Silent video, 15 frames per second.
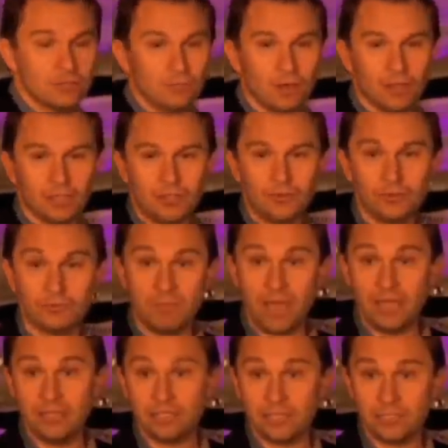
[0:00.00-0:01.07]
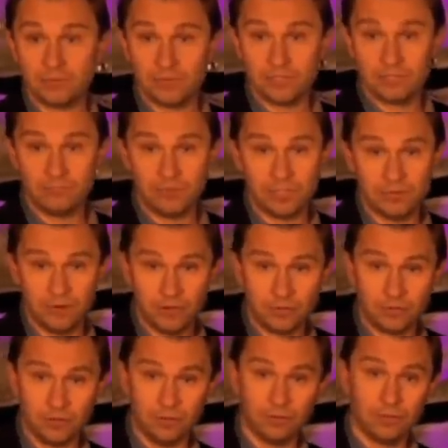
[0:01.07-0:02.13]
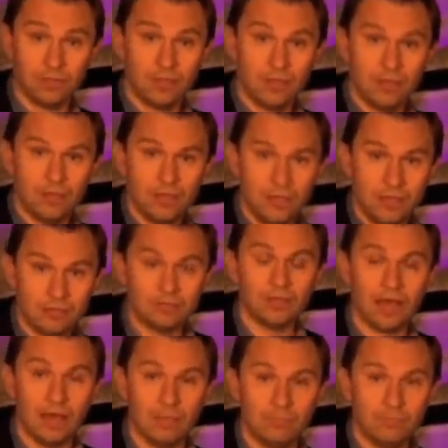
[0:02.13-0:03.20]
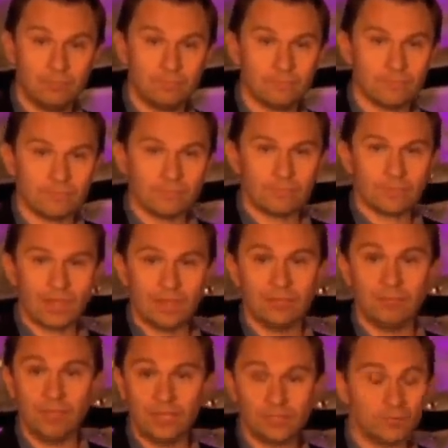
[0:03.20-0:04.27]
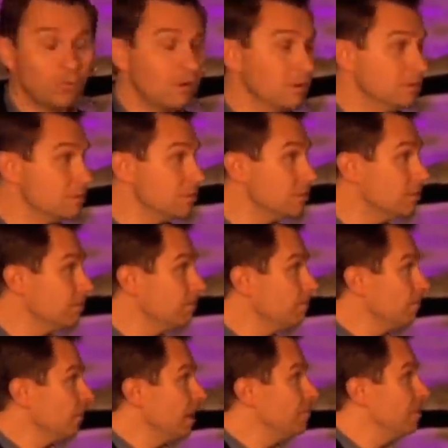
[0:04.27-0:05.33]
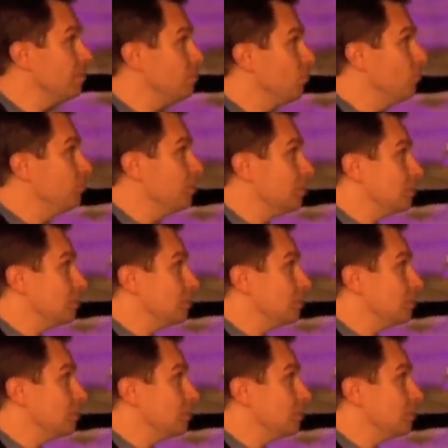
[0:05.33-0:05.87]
molecules made since resveratrol in the lab, and the best ones have been moved into